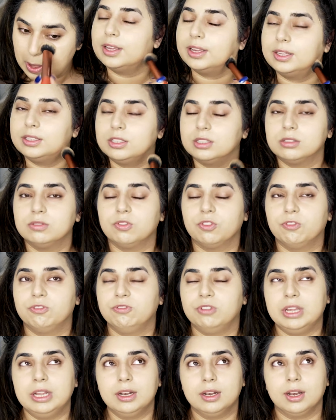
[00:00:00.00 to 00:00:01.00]
It doesn't
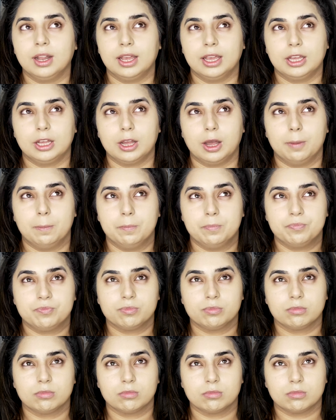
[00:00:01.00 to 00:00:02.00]
feel like I'm
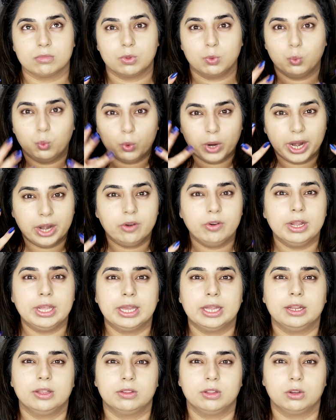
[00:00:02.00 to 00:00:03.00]
wearing
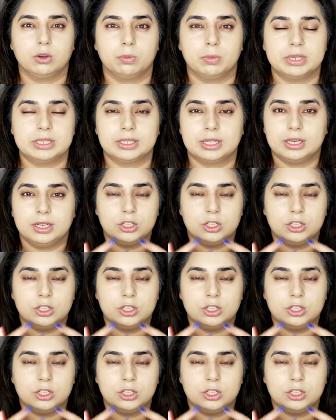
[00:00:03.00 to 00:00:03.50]
anything on my skin.